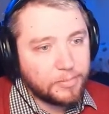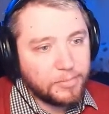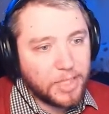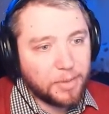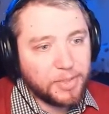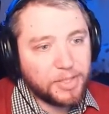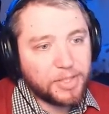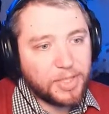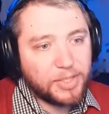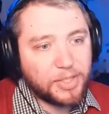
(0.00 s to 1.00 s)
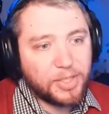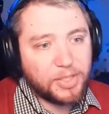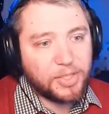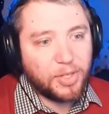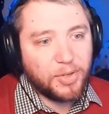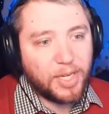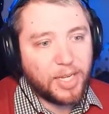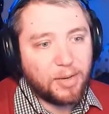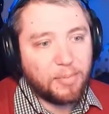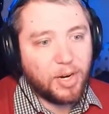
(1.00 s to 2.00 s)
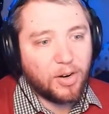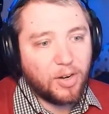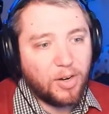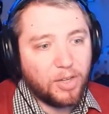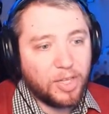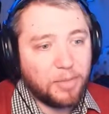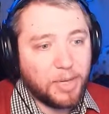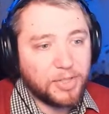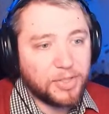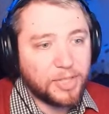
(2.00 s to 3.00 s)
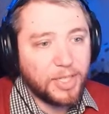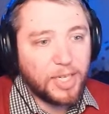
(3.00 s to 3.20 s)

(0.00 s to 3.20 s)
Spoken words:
Cummins, Yeats, Sione, and Parra all on the bench.